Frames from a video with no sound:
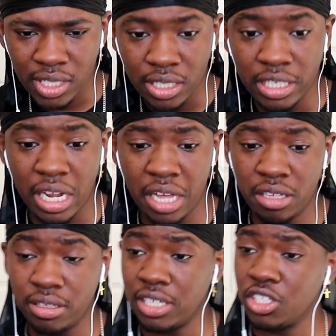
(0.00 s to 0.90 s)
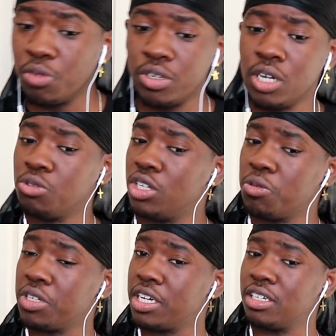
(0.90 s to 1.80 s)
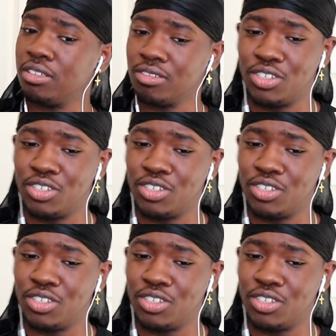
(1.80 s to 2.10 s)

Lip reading: He like, that shit wasn't no joke, nigga.